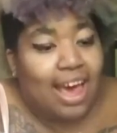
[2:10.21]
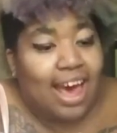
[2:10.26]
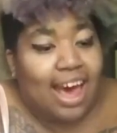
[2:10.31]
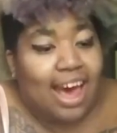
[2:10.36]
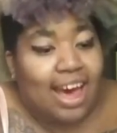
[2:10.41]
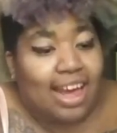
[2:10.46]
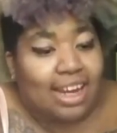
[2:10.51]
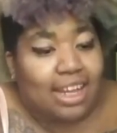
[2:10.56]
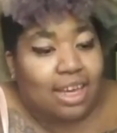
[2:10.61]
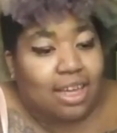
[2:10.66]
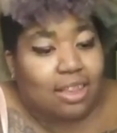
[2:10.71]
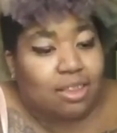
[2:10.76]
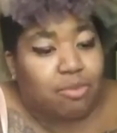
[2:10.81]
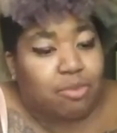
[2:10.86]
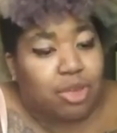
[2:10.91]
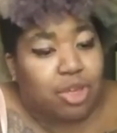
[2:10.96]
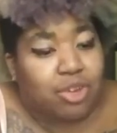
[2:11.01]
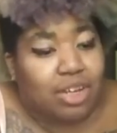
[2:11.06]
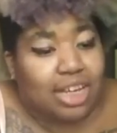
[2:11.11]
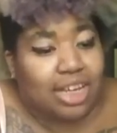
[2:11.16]
Addie, the
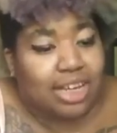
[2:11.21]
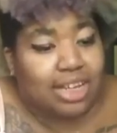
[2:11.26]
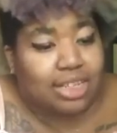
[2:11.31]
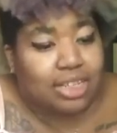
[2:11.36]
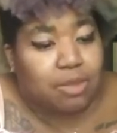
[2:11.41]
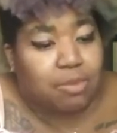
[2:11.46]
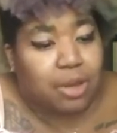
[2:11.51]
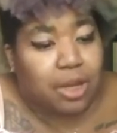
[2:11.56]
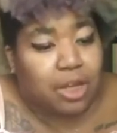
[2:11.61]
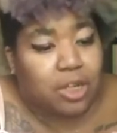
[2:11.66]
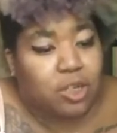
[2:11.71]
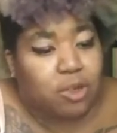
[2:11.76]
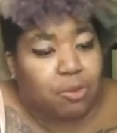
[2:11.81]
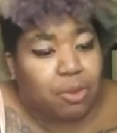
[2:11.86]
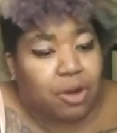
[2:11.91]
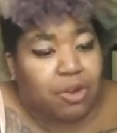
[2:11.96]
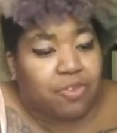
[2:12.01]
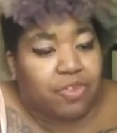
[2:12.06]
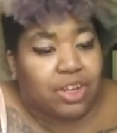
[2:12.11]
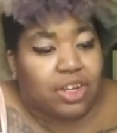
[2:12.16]
beauty, is the
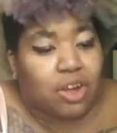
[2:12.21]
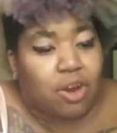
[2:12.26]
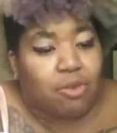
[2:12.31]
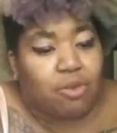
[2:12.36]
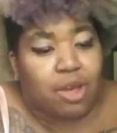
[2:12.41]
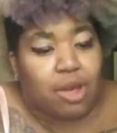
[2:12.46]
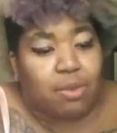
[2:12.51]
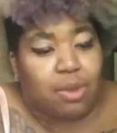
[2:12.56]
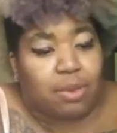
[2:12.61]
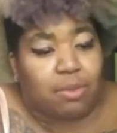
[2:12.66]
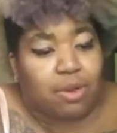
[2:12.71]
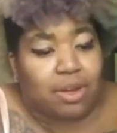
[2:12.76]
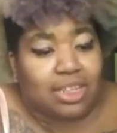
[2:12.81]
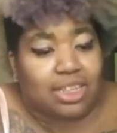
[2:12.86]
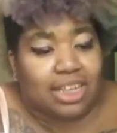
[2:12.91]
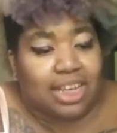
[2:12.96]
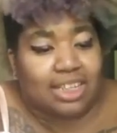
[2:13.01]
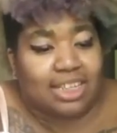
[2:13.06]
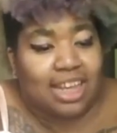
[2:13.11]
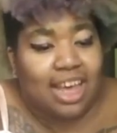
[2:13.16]
picture-perfect homecoming
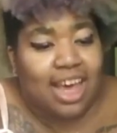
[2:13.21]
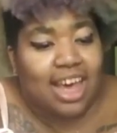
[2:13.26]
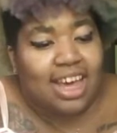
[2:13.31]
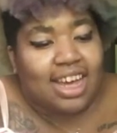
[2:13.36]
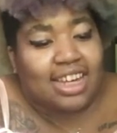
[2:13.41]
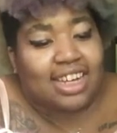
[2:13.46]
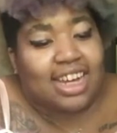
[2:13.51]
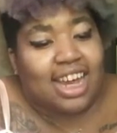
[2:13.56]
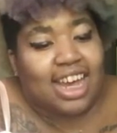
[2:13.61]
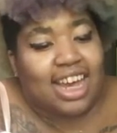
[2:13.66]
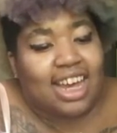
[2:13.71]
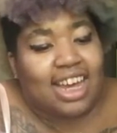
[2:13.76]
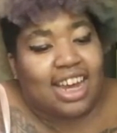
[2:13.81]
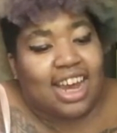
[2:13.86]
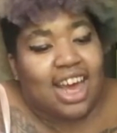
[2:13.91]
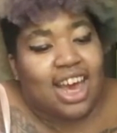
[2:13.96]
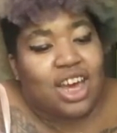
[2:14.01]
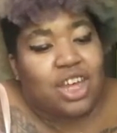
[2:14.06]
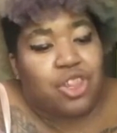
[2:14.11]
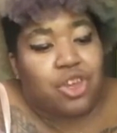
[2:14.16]
princess.
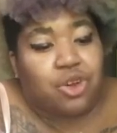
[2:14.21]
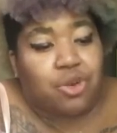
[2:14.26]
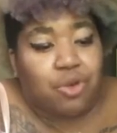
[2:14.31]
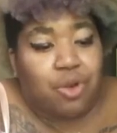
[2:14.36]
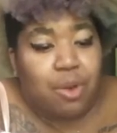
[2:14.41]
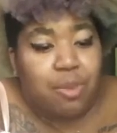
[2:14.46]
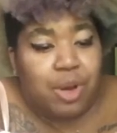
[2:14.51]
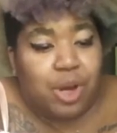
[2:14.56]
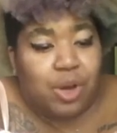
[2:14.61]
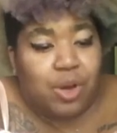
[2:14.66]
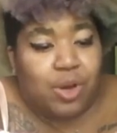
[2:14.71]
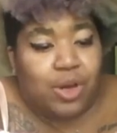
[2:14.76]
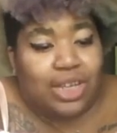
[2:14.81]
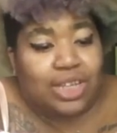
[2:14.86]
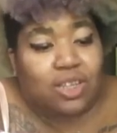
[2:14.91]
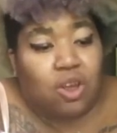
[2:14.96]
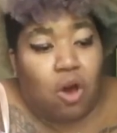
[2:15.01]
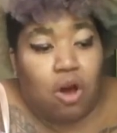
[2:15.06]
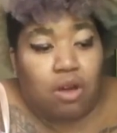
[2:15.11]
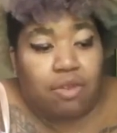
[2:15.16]
Nate, the criminal,
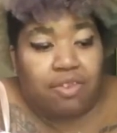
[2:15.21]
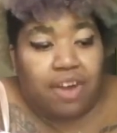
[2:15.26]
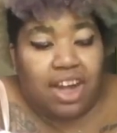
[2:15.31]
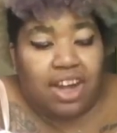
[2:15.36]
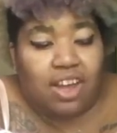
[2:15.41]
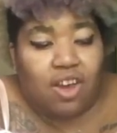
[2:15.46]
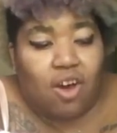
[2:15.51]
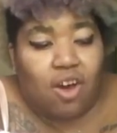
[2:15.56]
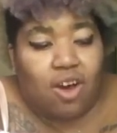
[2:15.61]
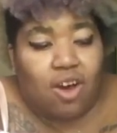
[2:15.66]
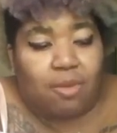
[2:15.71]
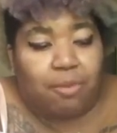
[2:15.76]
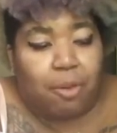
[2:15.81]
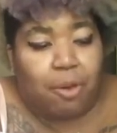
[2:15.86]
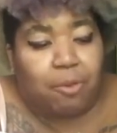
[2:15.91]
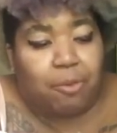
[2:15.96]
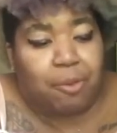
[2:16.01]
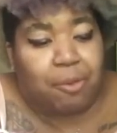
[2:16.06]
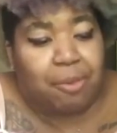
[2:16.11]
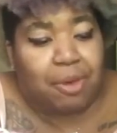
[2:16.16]
is already on
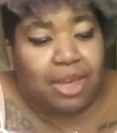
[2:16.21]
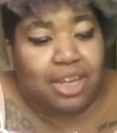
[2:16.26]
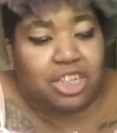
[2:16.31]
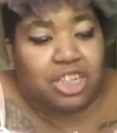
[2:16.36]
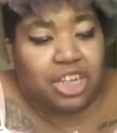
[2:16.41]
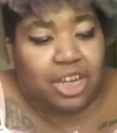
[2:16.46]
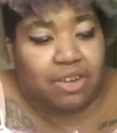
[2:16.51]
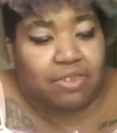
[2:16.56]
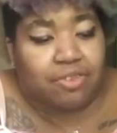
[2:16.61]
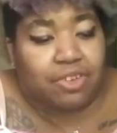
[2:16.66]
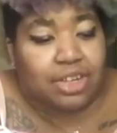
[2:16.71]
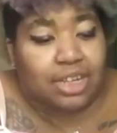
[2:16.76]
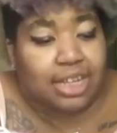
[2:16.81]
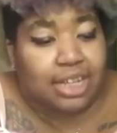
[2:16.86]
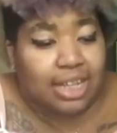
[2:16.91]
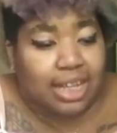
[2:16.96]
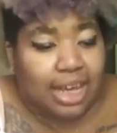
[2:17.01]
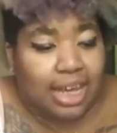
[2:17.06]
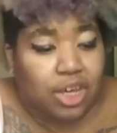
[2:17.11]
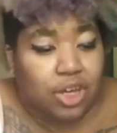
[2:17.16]
probation for
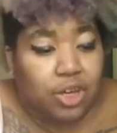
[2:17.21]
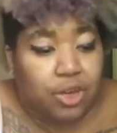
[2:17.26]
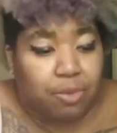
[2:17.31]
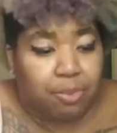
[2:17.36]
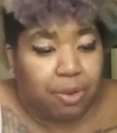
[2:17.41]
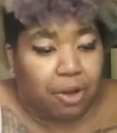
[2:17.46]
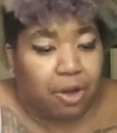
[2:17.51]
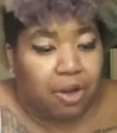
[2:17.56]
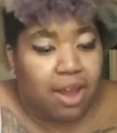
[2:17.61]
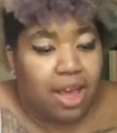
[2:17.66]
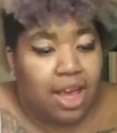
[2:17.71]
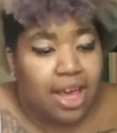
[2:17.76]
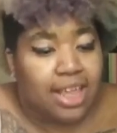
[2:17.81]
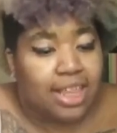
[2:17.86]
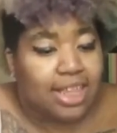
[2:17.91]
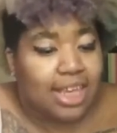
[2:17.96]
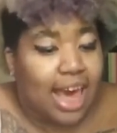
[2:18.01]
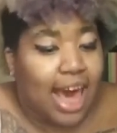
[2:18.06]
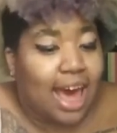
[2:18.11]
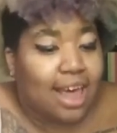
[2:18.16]
dealing. Cooper,
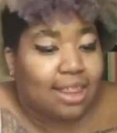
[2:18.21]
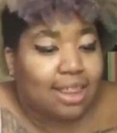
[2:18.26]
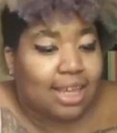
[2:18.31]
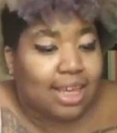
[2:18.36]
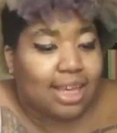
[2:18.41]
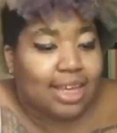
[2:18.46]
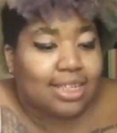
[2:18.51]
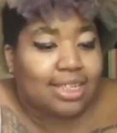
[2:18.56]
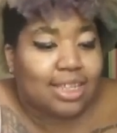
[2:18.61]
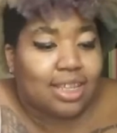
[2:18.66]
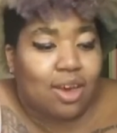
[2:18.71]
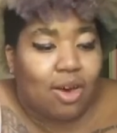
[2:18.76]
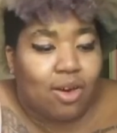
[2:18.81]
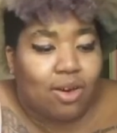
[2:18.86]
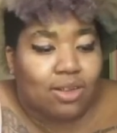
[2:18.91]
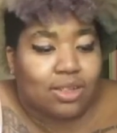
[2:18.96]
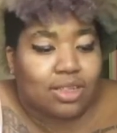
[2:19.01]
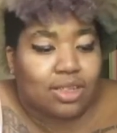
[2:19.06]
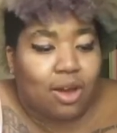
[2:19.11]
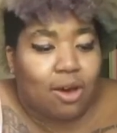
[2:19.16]
the athlete, is the
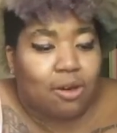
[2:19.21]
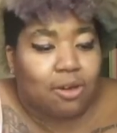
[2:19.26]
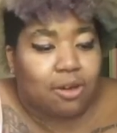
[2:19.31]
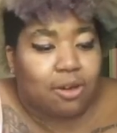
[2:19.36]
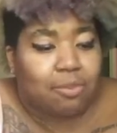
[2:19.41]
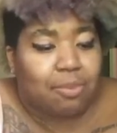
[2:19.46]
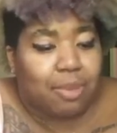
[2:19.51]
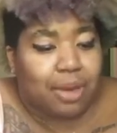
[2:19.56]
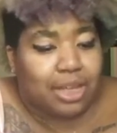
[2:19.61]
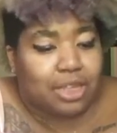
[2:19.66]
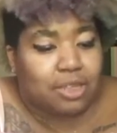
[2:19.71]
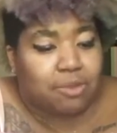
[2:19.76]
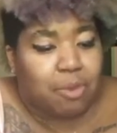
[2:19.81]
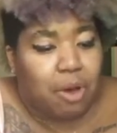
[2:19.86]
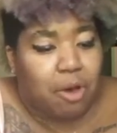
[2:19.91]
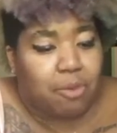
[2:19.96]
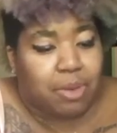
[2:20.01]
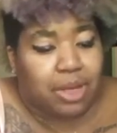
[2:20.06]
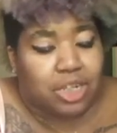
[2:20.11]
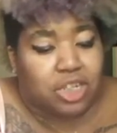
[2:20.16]
all-star
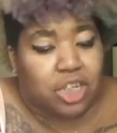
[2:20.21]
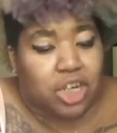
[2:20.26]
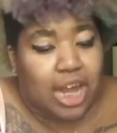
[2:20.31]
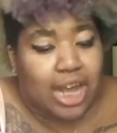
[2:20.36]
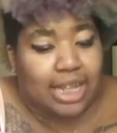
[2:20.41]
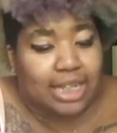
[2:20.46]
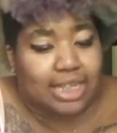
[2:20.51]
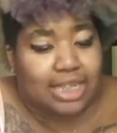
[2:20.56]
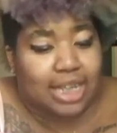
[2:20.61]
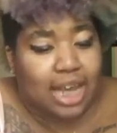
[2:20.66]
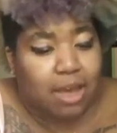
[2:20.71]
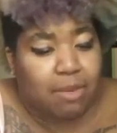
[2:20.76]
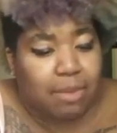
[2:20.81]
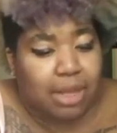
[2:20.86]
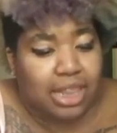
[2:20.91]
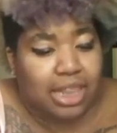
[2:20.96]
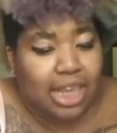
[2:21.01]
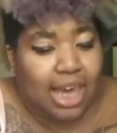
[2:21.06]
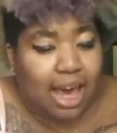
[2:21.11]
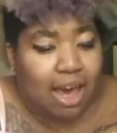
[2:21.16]
baseball pitcher. And
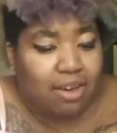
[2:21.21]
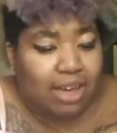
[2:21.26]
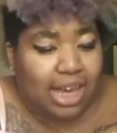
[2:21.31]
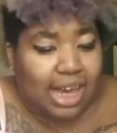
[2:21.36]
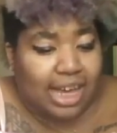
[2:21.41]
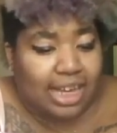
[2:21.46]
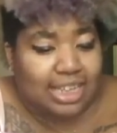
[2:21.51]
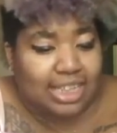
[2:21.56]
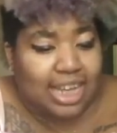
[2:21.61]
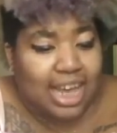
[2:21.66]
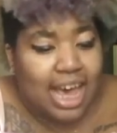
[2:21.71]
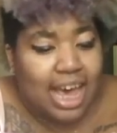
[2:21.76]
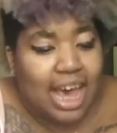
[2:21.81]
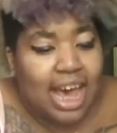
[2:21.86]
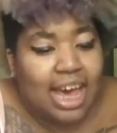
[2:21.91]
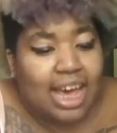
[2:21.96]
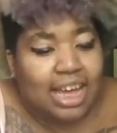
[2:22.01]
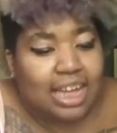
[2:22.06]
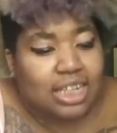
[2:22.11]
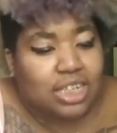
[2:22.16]
Simon, the outcast,
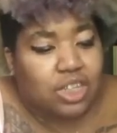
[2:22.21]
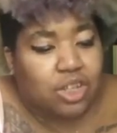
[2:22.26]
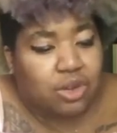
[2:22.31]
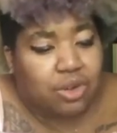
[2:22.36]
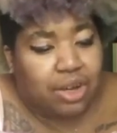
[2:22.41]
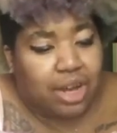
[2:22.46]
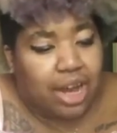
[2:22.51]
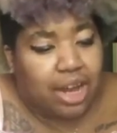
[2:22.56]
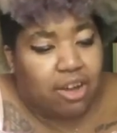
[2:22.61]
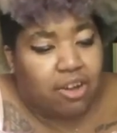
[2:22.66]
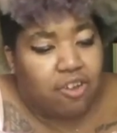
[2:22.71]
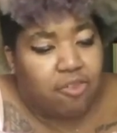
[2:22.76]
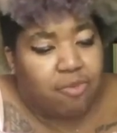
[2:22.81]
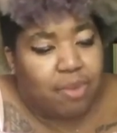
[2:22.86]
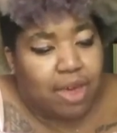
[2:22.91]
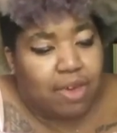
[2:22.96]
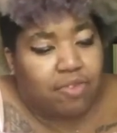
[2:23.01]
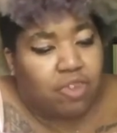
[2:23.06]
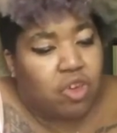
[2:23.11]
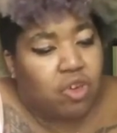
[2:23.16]
is the creator of
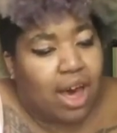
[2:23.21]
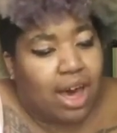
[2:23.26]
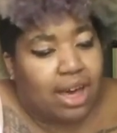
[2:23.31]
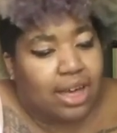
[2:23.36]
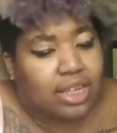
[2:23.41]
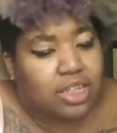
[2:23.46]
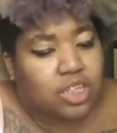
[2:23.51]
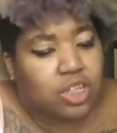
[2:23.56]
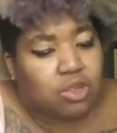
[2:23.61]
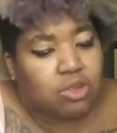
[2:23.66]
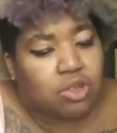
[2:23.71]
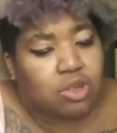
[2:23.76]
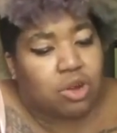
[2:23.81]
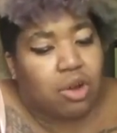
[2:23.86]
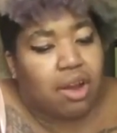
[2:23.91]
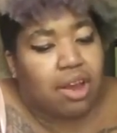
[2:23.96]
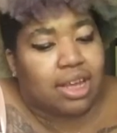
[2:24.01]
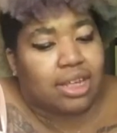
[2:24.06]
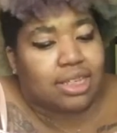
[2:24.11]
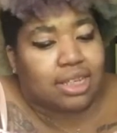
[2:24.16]
Bayview High's
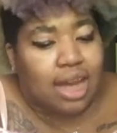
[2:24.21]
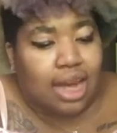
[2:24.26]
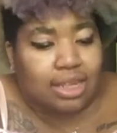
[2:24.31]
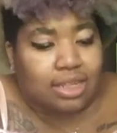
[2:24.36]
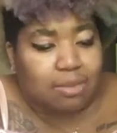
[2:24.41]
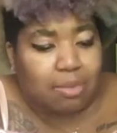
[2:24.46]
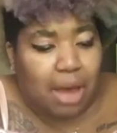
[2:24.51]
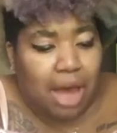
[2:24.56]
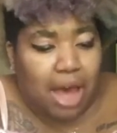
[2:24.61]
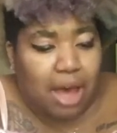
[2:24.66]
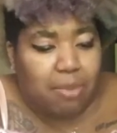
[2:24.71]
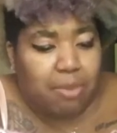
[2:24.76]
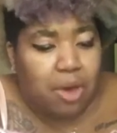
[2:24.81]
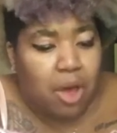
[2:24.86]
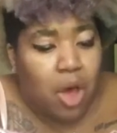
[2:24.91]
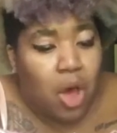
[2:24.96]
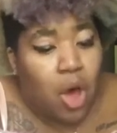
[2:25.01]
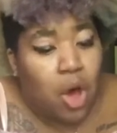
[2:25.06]
notorious gossip app.